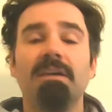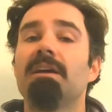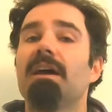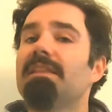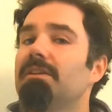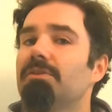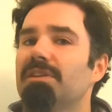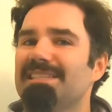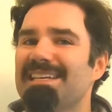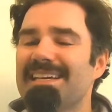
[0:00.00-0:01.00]
And then you're going to
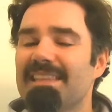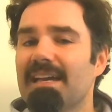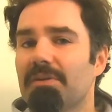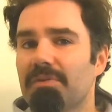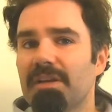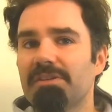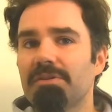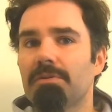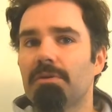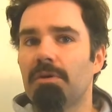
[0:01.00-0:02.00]
sit at that ratio
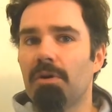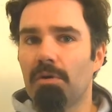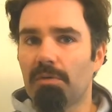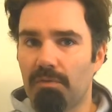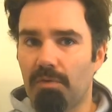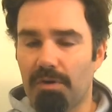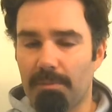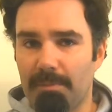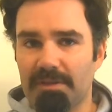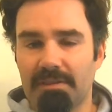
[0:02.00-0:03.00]
for a
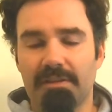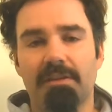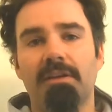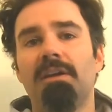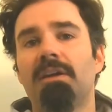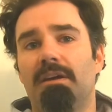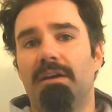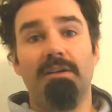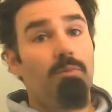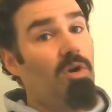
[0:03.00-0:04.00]
month. Right?
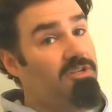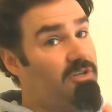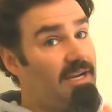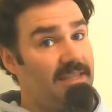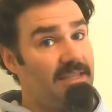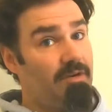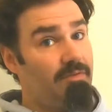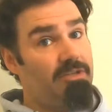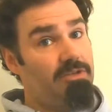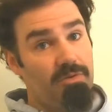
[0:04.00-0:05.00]
Once you're at that
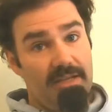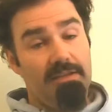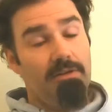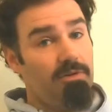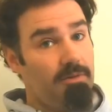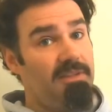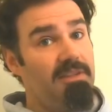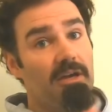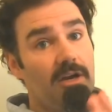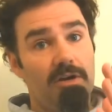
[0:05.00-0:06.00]
ratio, then log a month.
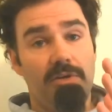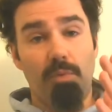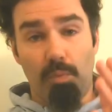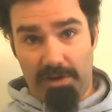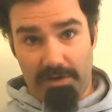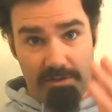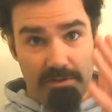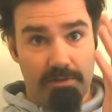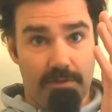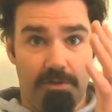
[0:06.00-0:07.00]
Are you where
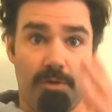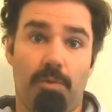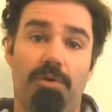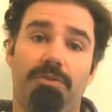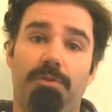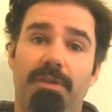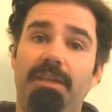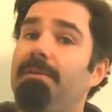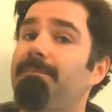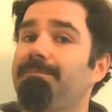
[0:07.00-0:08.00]
you want to be?
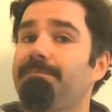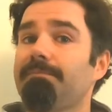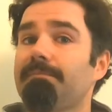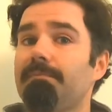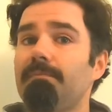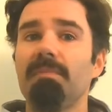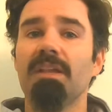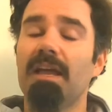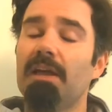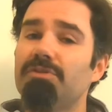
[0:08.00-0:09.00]

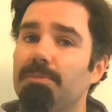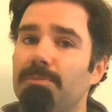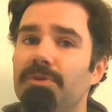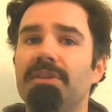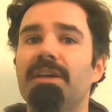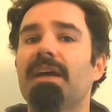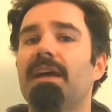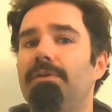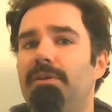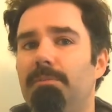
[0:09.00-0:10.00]
How's your mood? How are
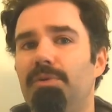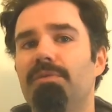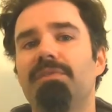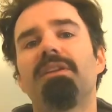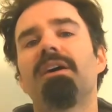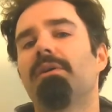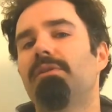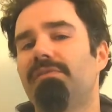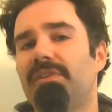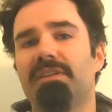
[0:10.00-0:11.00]
you moving? How are you
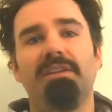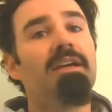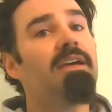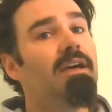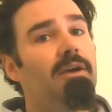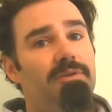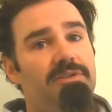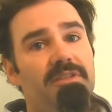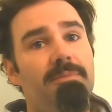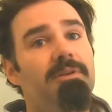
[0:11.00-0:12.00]
feeling? How are you
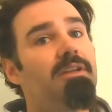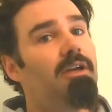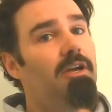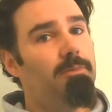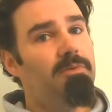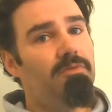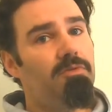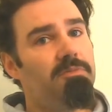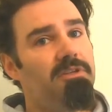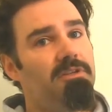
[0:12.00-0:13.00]
sleeping? How are you performing?